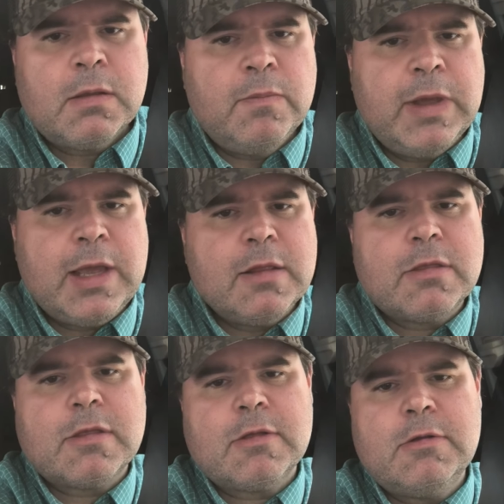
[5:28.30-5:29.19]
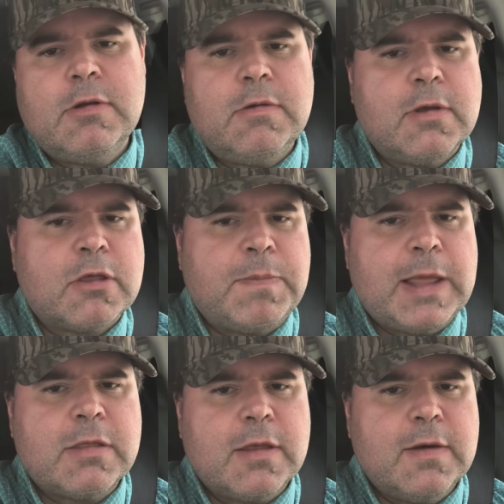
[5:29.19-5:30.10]
The maintenance is a little
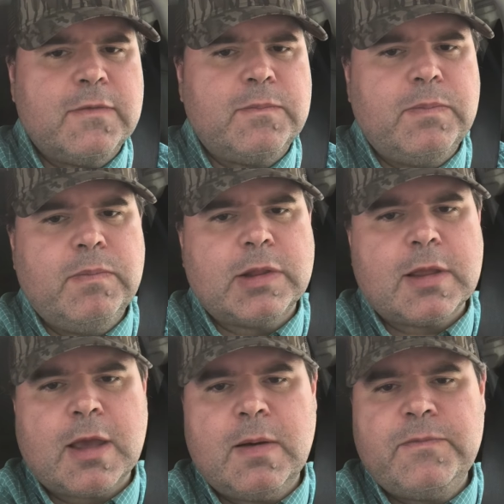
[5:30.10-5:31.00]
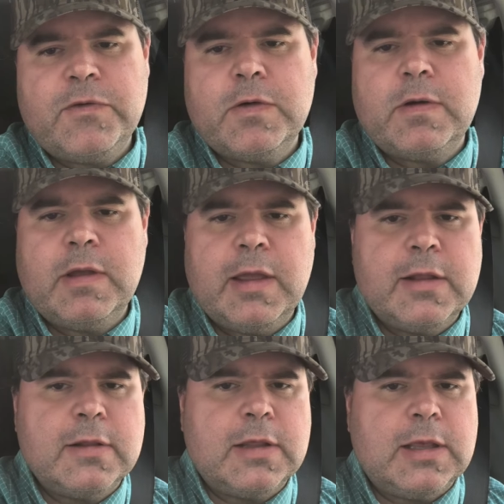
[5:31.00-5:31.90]
expensive, but the comfort
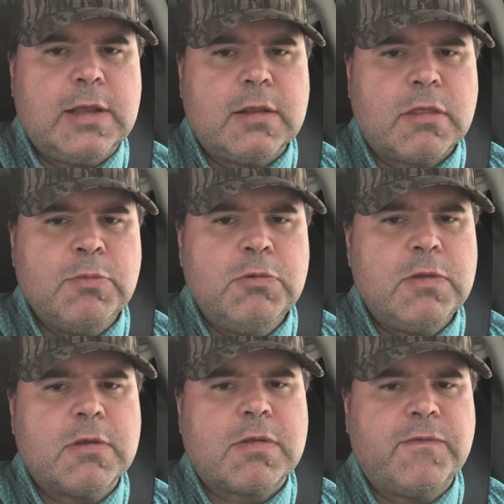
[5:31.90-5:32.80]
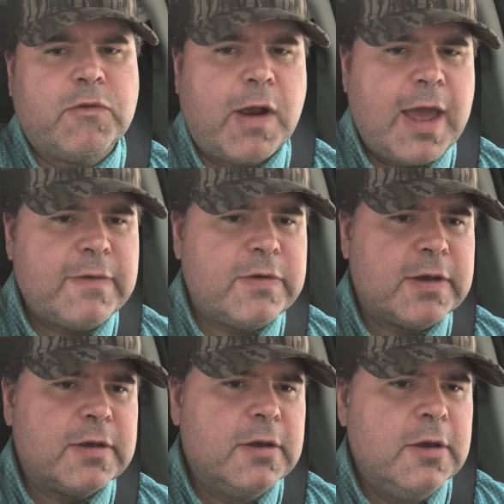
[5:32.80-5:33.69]
and the smoothness of
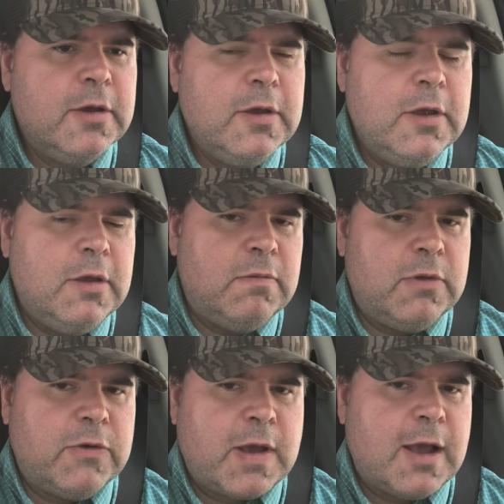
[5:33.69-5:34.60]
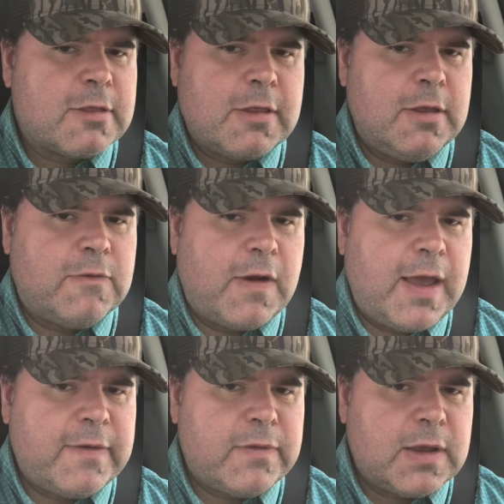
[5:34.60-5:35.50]
driving when you're constantly
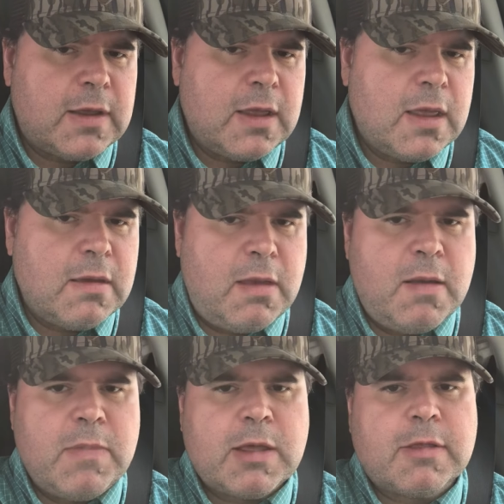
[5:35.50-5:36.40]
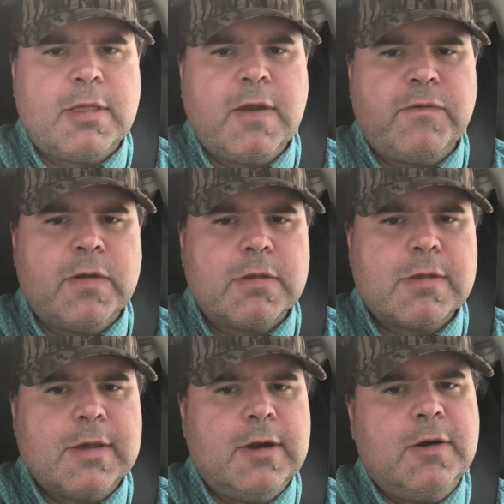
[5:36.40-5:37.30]
driving, it makes a
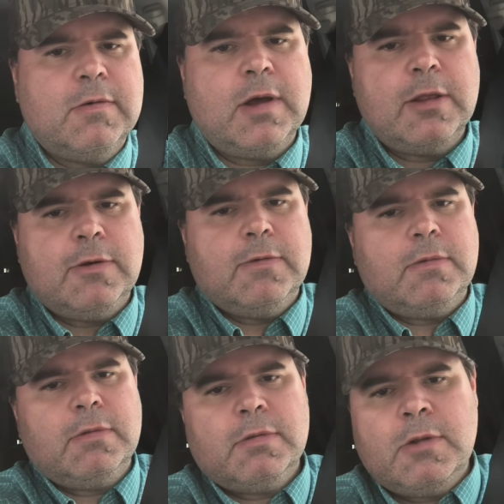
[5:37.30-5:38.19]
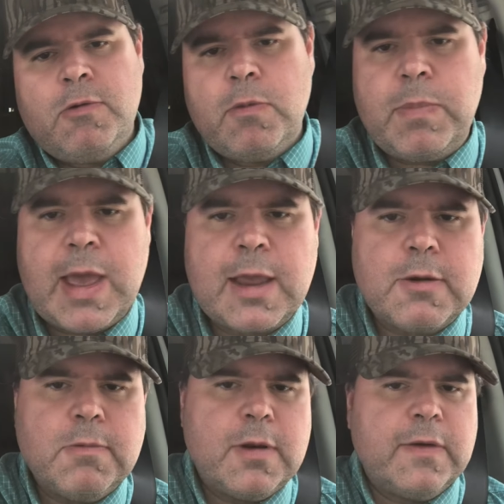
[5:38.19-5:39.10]
difference, you know, on your lower back
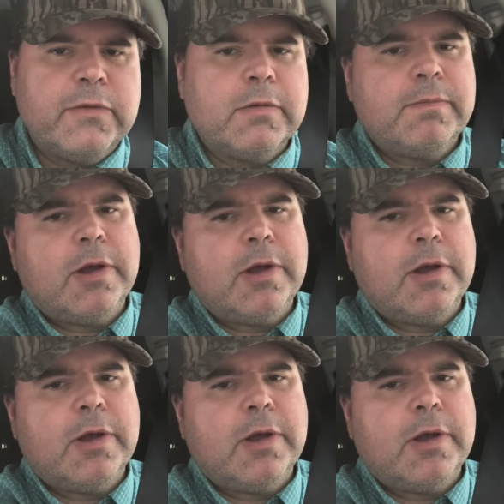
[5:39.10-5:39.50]
or whatever.